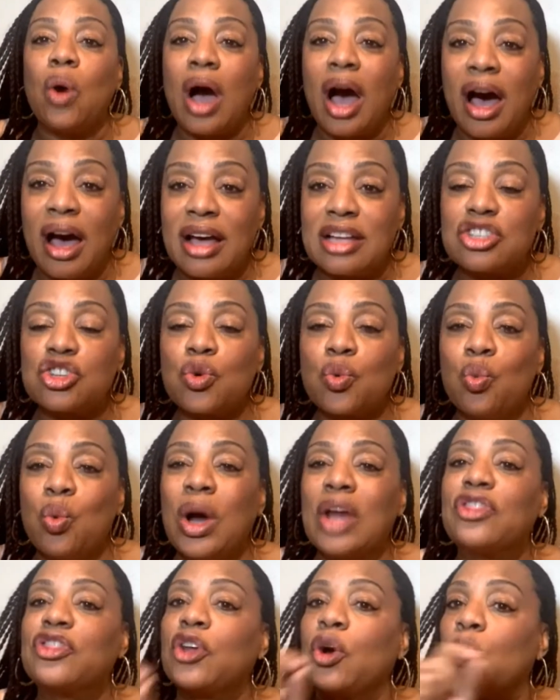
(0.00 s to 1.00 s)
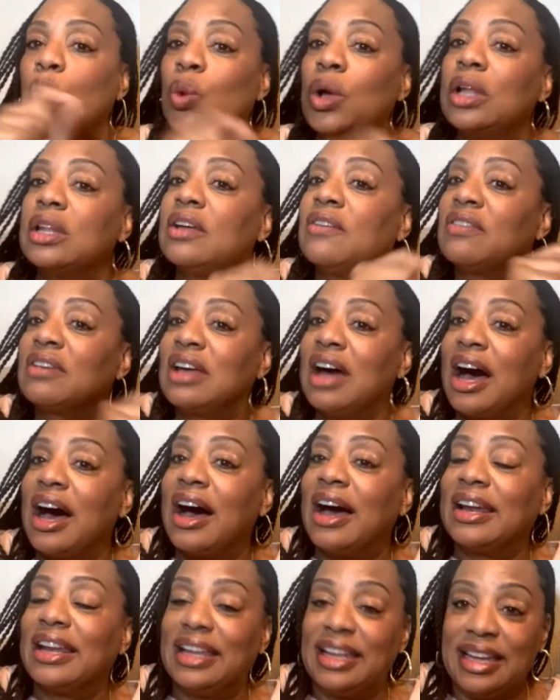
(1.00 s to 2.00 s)
us what the will of
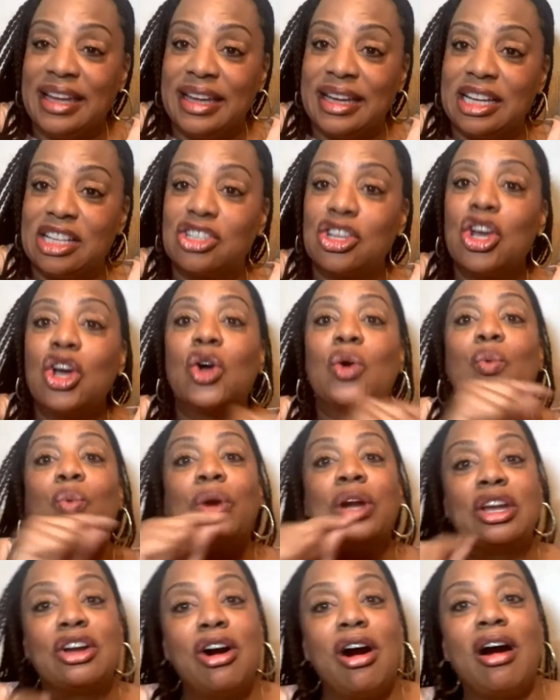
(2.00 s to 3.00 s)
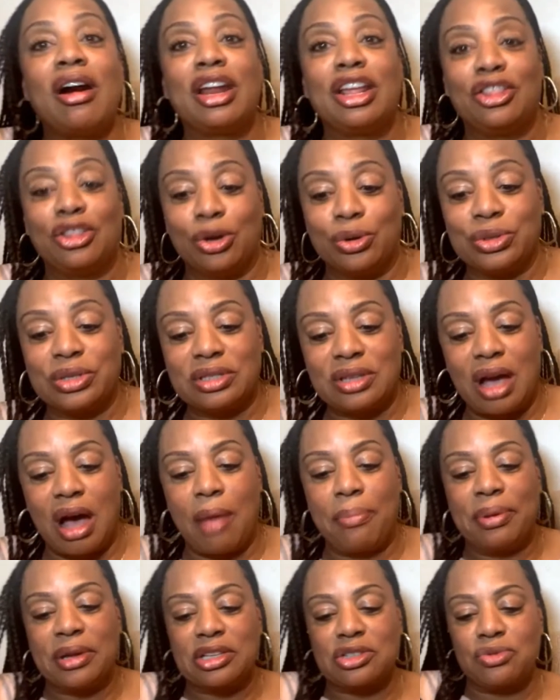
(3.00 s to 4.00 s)
God is regarding those
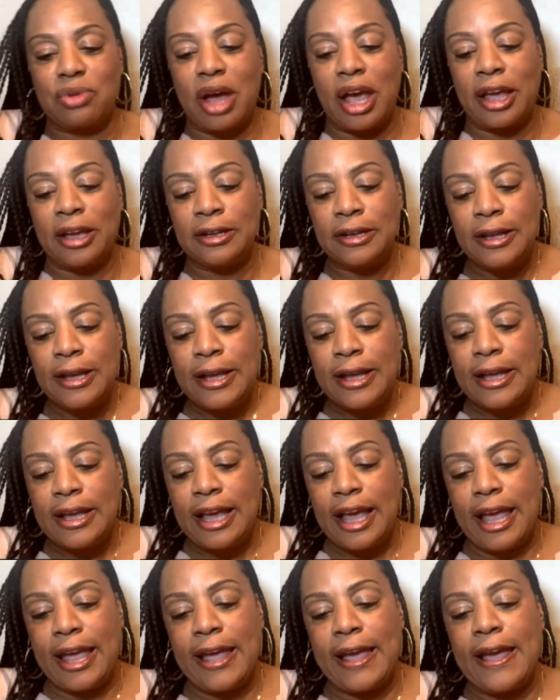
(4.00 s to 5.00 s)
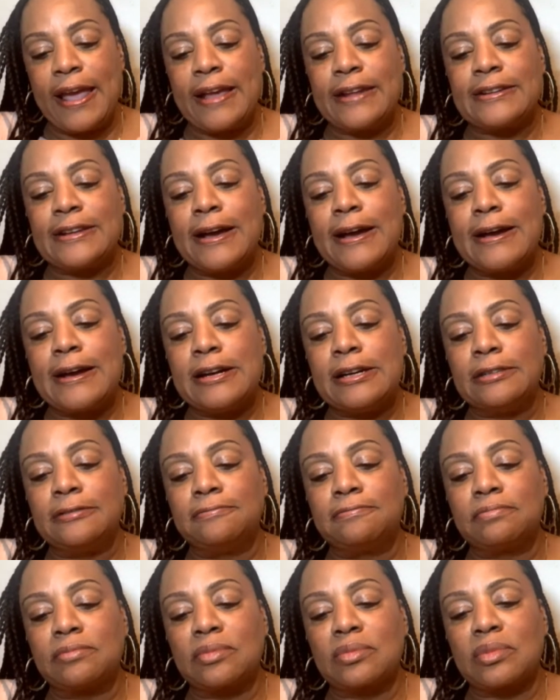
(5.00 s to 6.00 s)
topics, right?
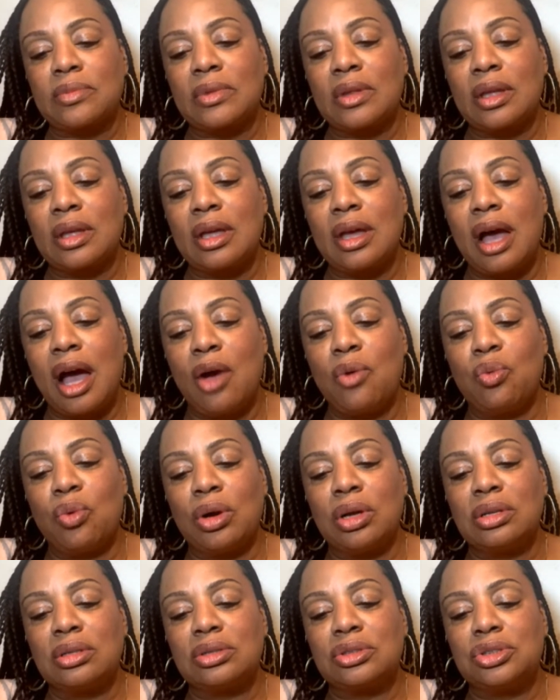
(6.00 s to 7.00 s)
And I want